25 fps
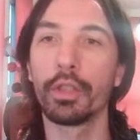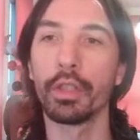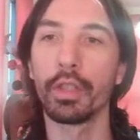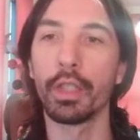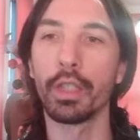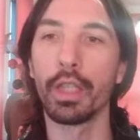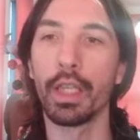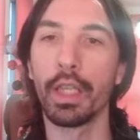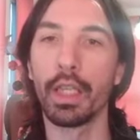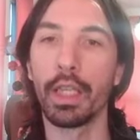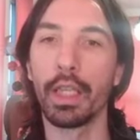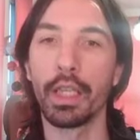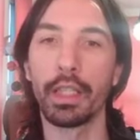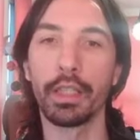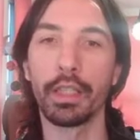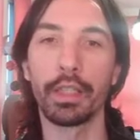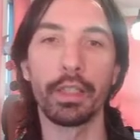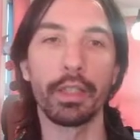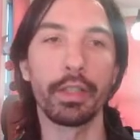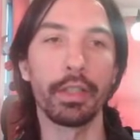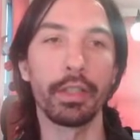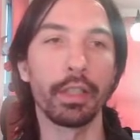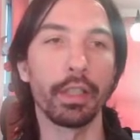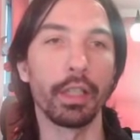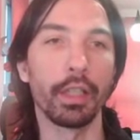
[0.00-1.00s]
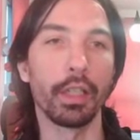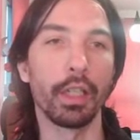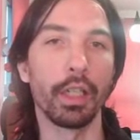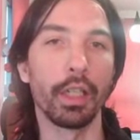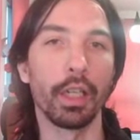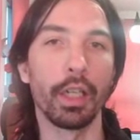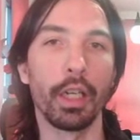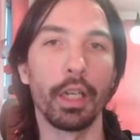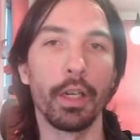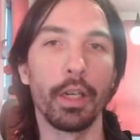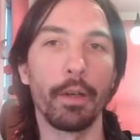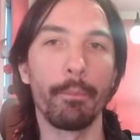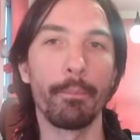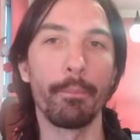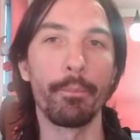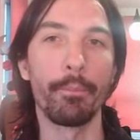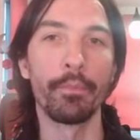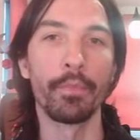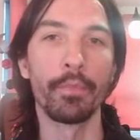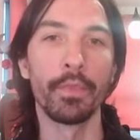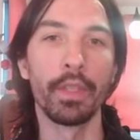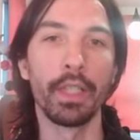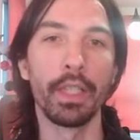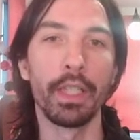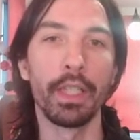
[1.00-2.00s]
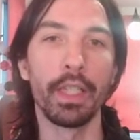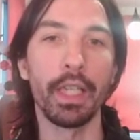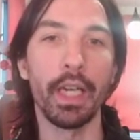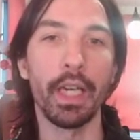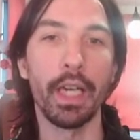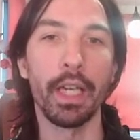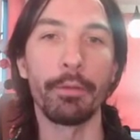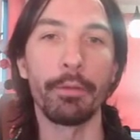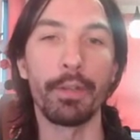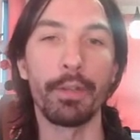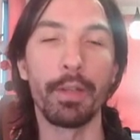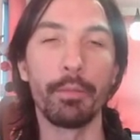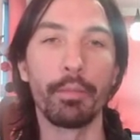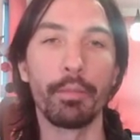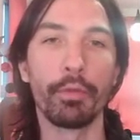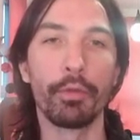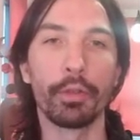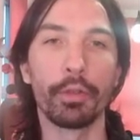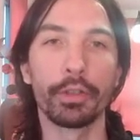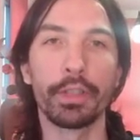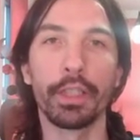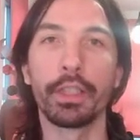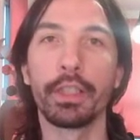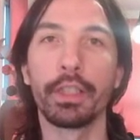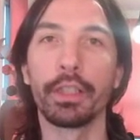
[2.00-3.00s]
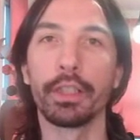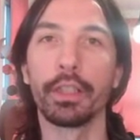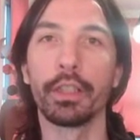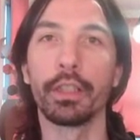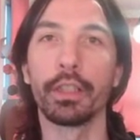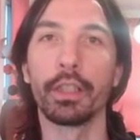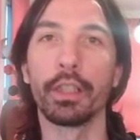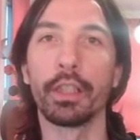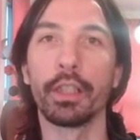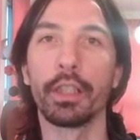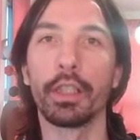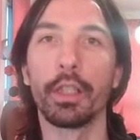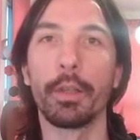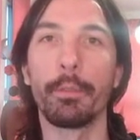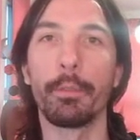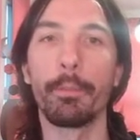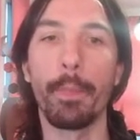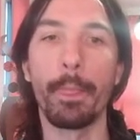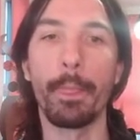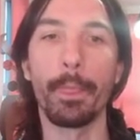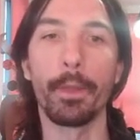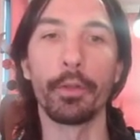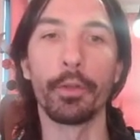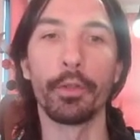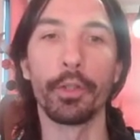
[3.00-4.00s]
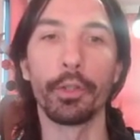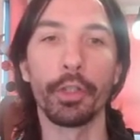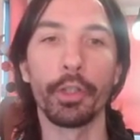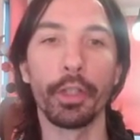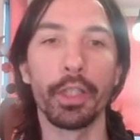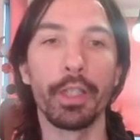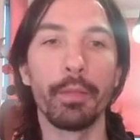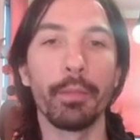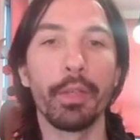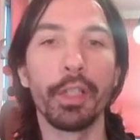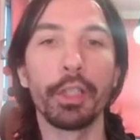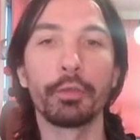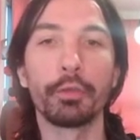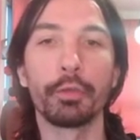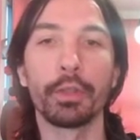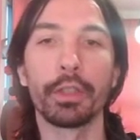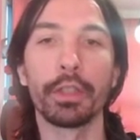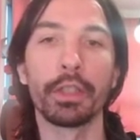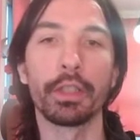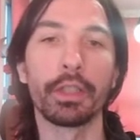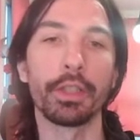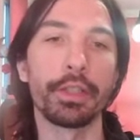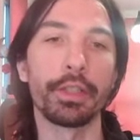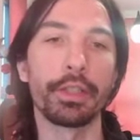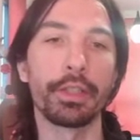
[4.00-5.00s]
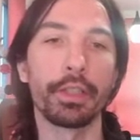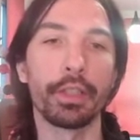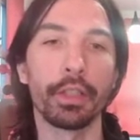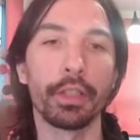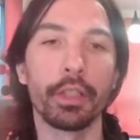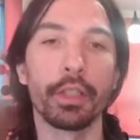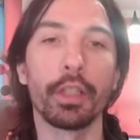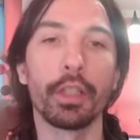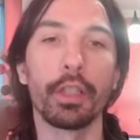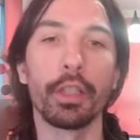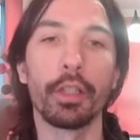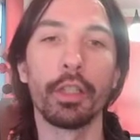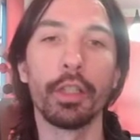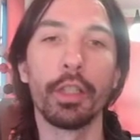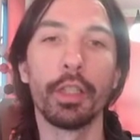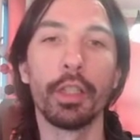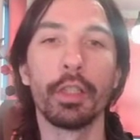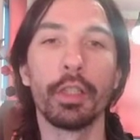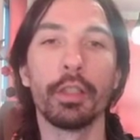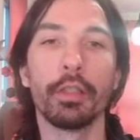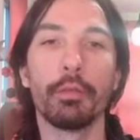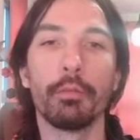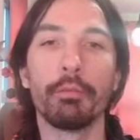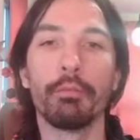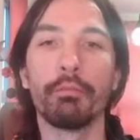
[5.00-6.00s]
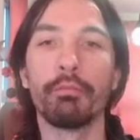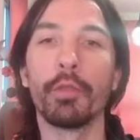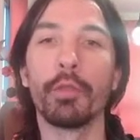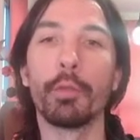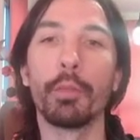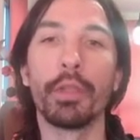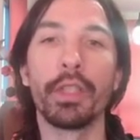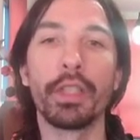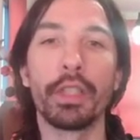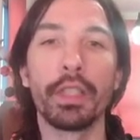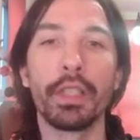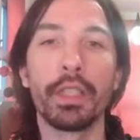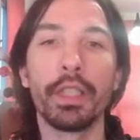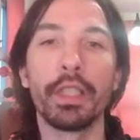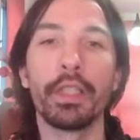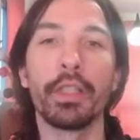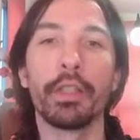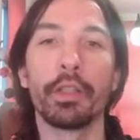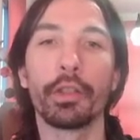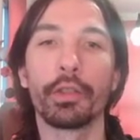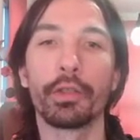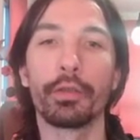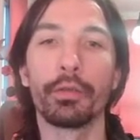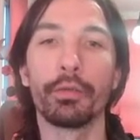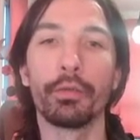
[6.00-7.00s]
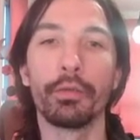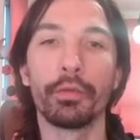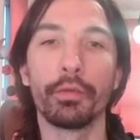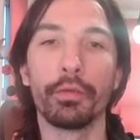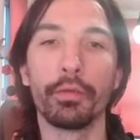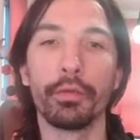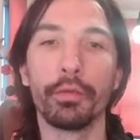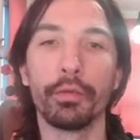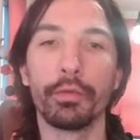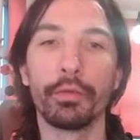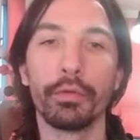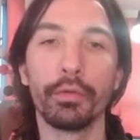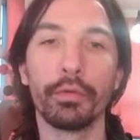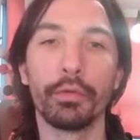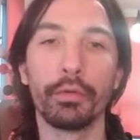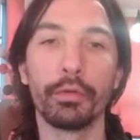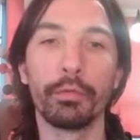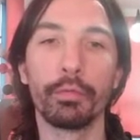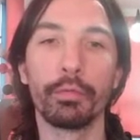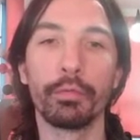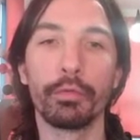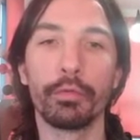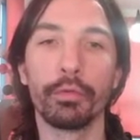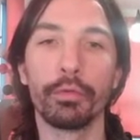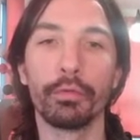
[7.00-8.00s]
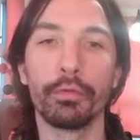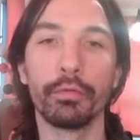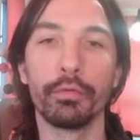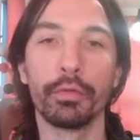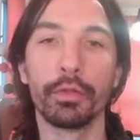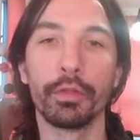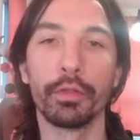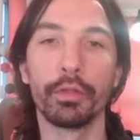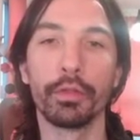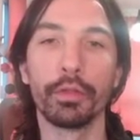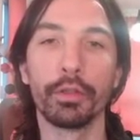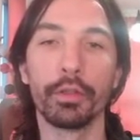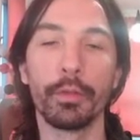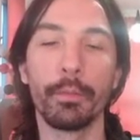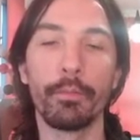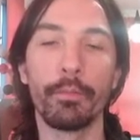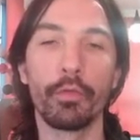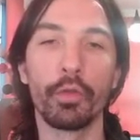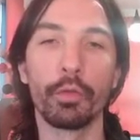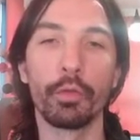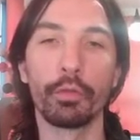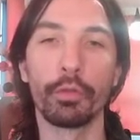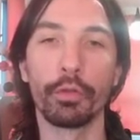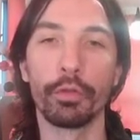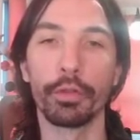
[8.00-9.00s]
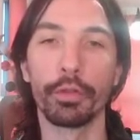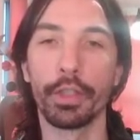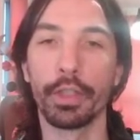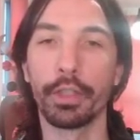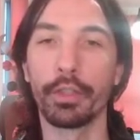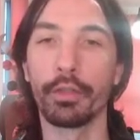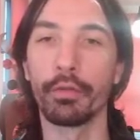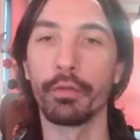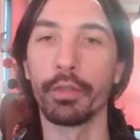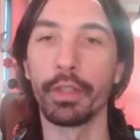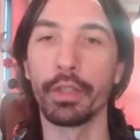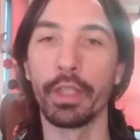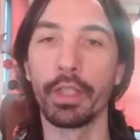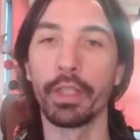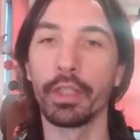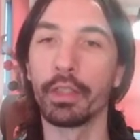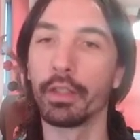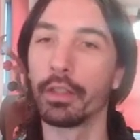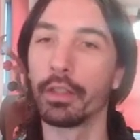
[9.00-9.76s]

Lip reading: and here I've imported another image, one that is a bit easier to process using